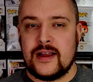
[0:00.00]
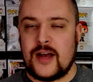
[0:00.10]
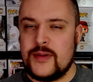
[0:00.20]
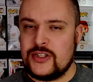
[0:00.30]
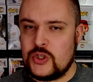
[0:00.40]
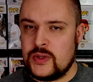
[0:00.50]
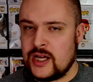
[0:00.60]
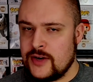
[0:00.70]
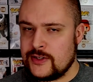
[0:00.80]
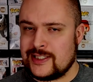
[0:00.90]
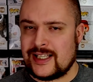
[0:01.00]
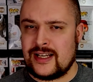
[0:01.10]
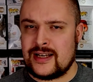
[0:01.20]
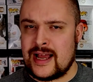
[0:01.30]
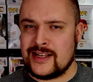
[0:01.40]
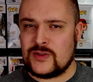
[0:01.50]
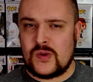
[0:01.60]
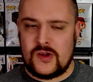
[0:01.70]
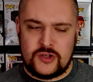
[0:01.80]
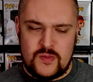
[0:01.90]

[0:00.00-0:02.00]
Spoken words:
coming to an understanding as well.